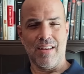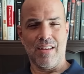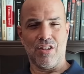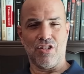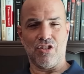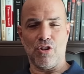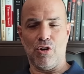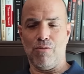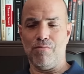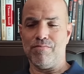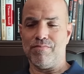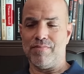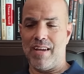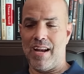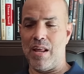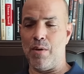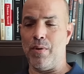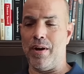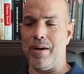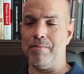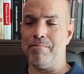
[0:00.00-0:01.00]
So
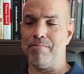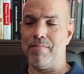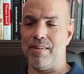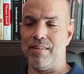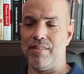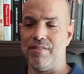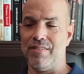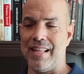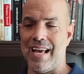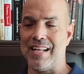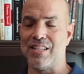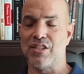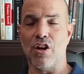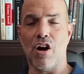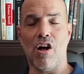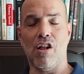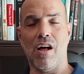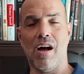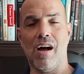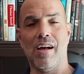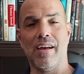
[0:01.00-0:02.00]
anyway, that's
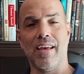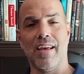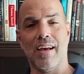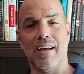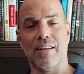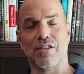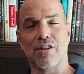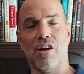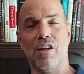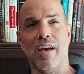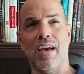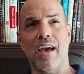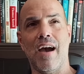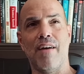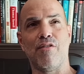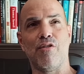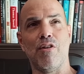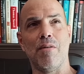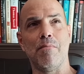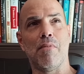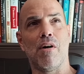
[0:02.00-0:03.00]
all I that's all I have
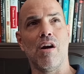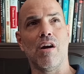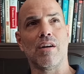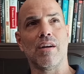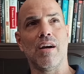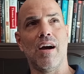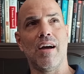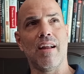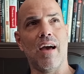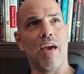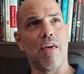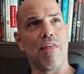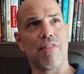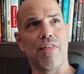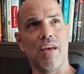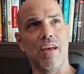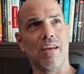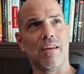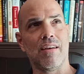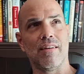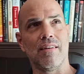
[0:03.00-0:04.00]
to remark on. I
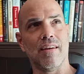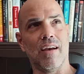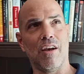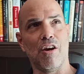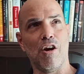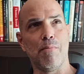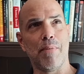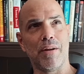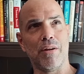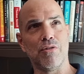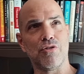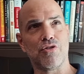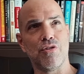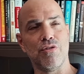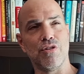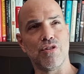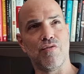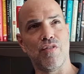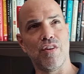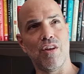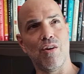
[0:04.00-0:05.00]
think I hope I don't turn
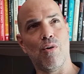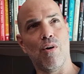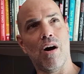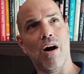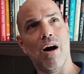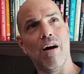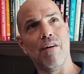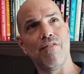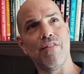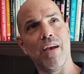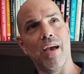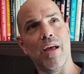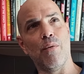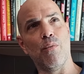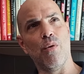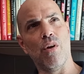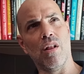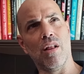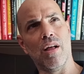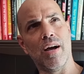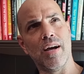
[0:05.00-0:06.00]
this video off and
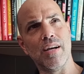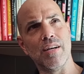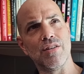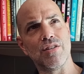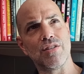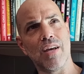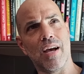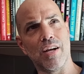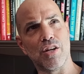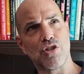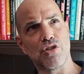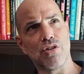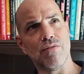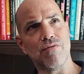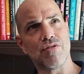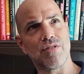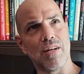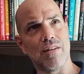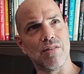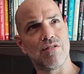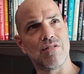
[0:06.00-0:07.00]
realize I should
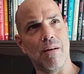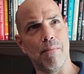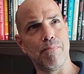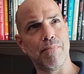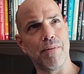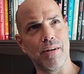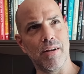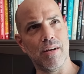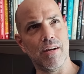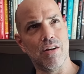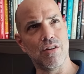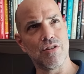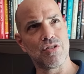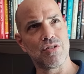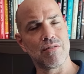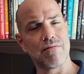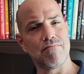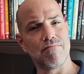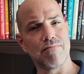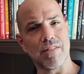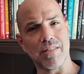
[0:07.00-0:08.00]
have said something
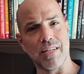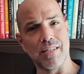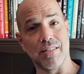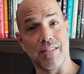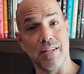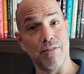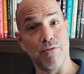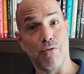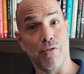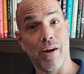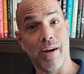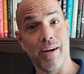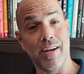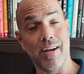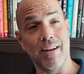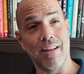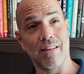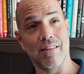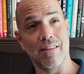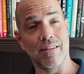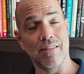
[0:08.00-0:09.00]
else because I didn't write
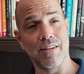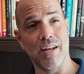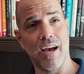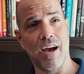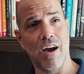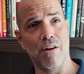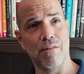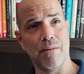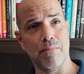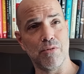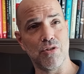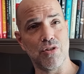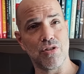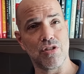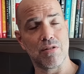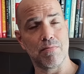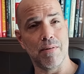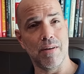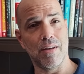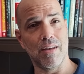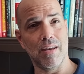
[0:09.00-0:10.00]
anything down. I'm just
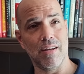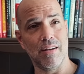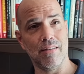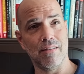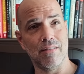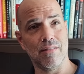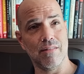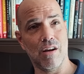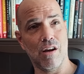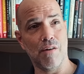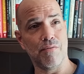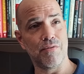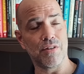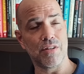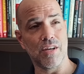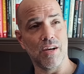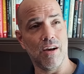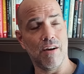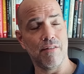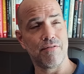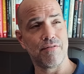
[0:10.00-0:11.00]
speaking off the
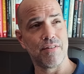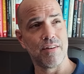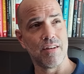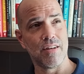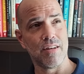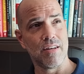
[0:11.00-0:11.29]
cuff.